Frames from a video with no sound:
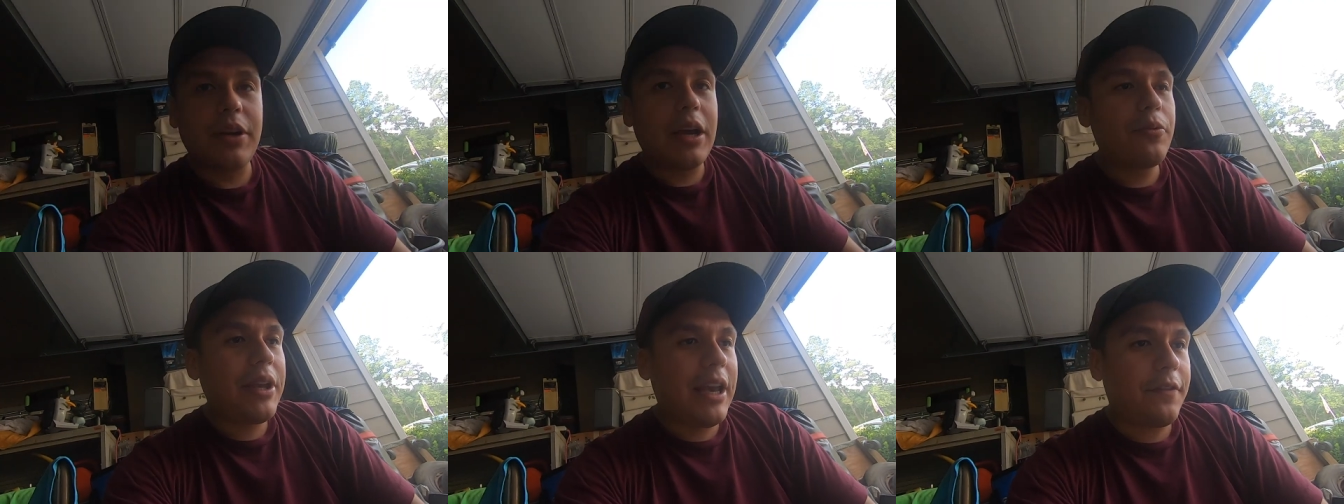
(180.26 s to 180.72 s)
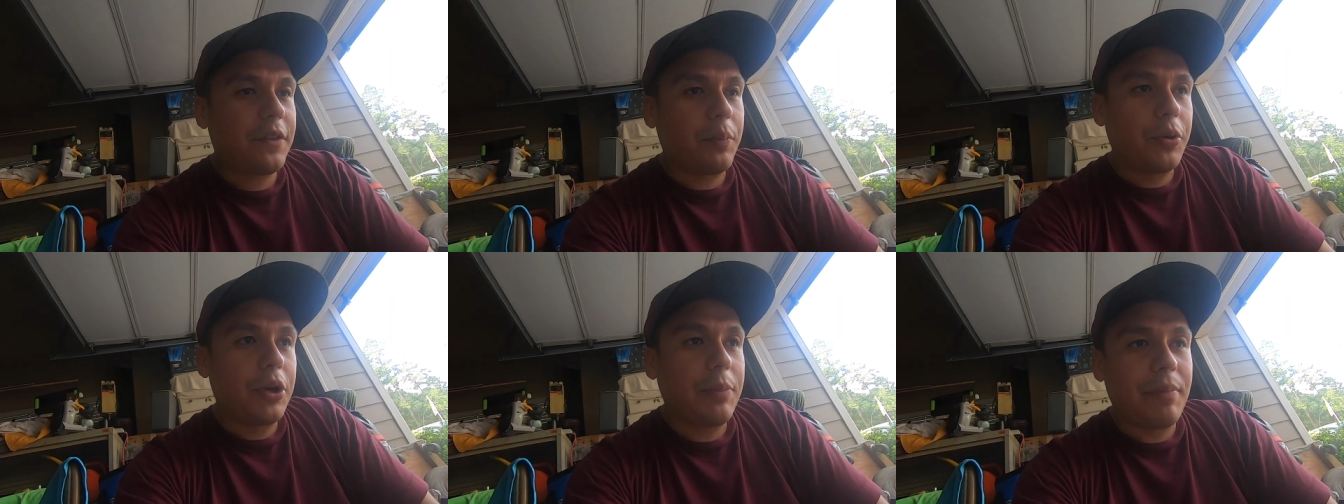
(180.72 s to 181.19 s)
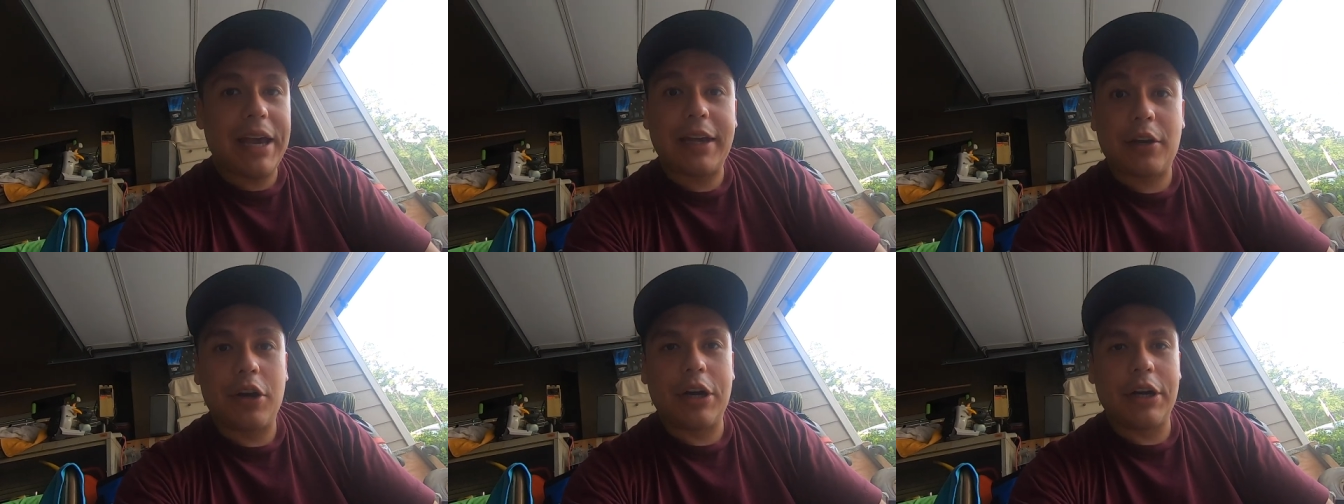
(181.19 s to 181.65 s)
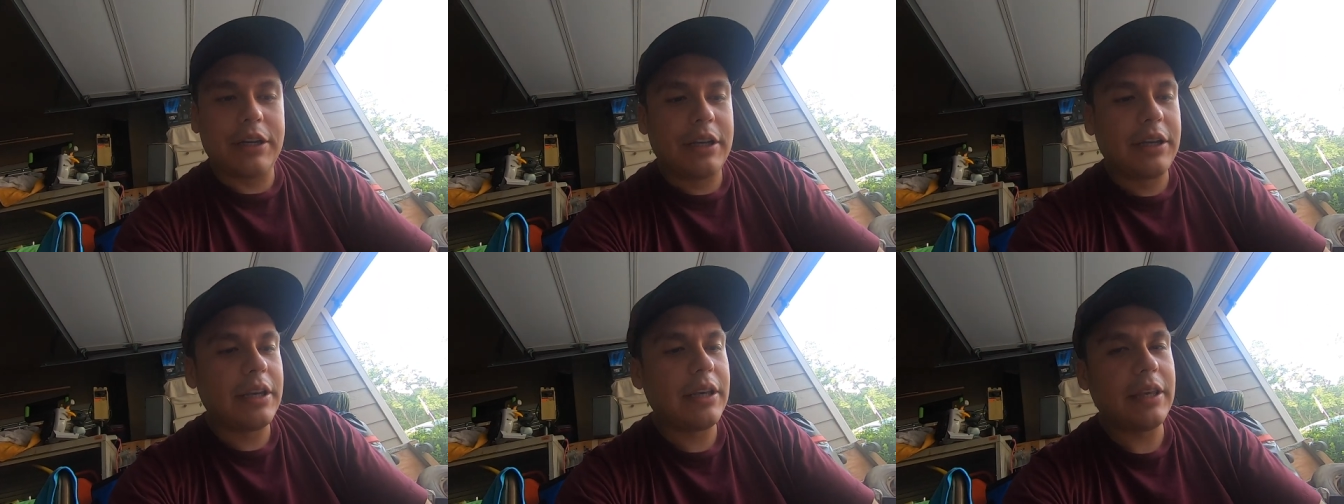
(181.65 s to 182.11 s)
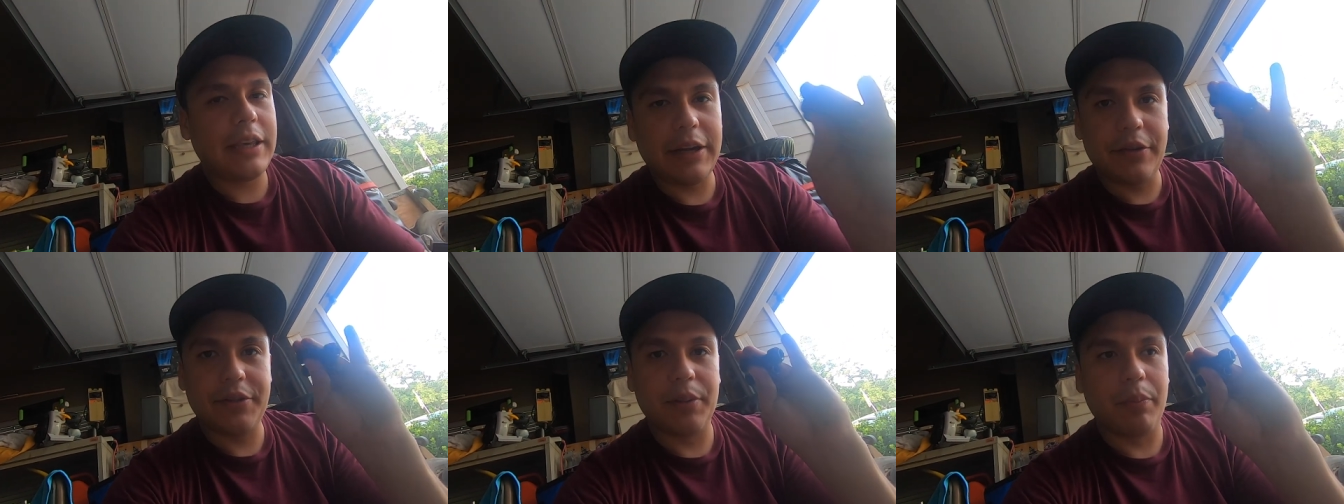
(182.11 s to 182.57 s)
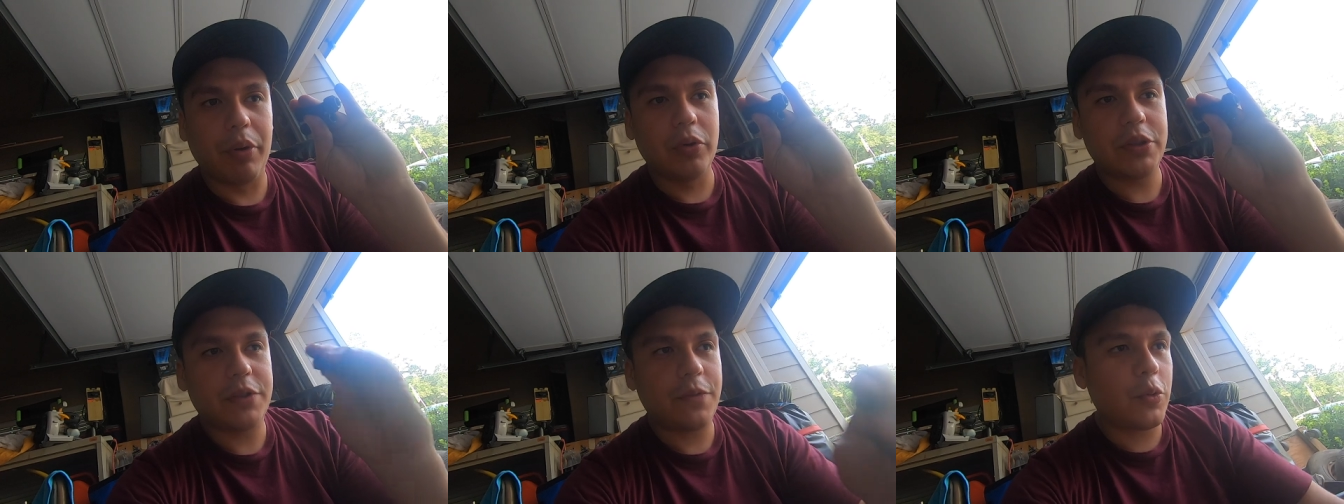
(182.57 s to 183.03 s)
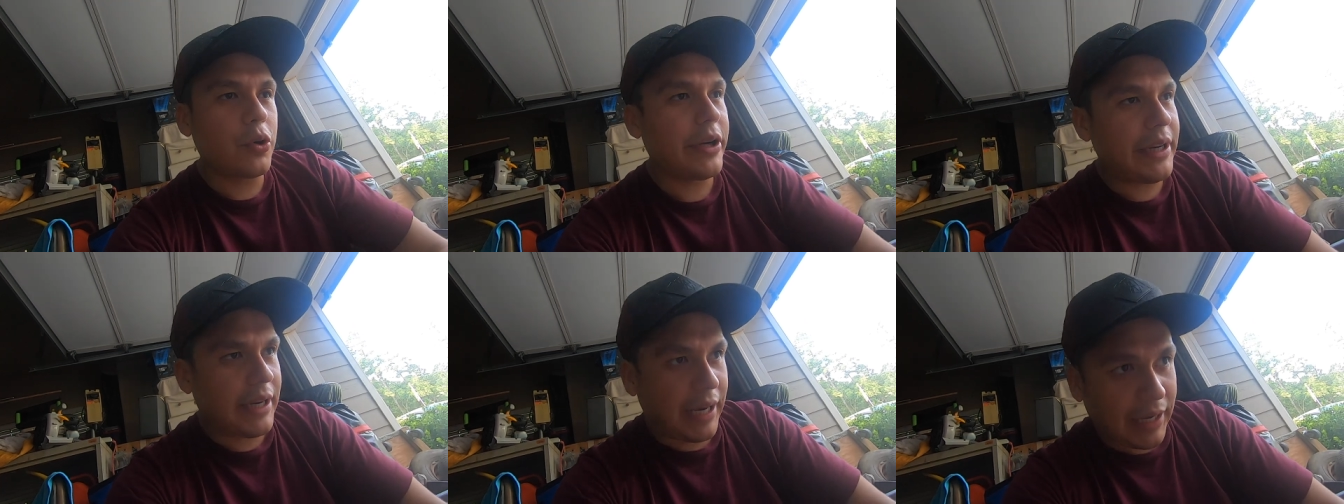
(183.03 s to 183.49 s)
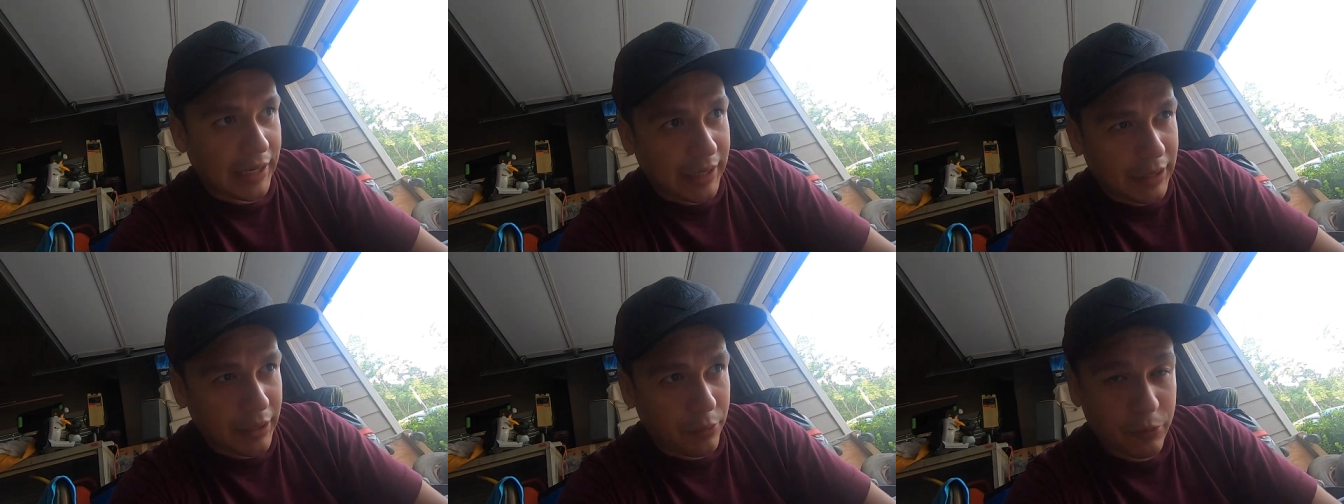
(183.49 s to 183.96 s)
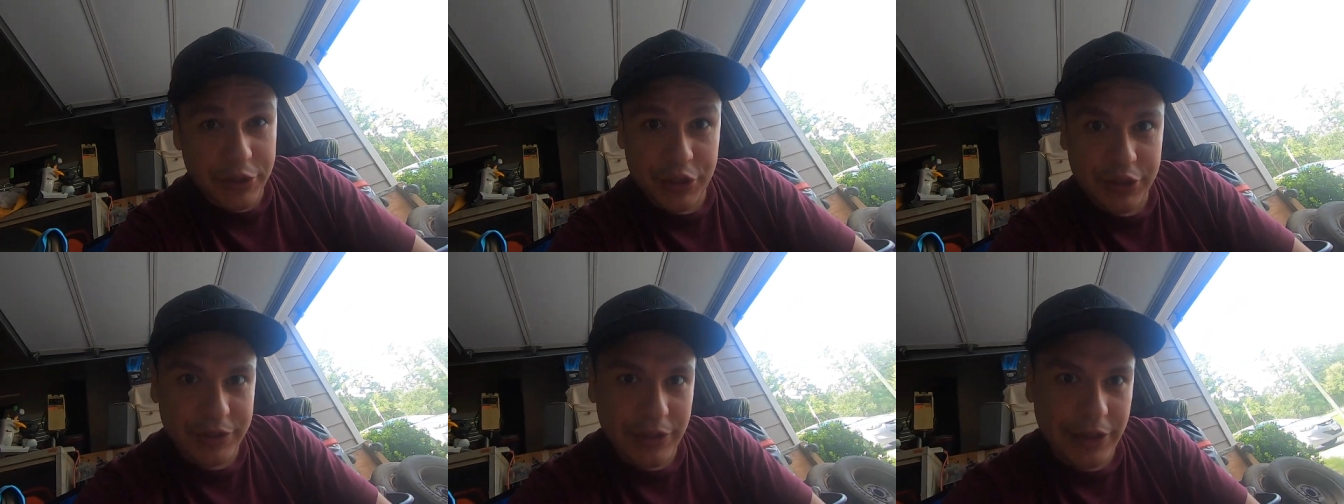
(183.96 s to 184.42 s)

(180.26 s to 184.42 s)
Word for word: now we have to put it back on. Here's the bolts for it and wish us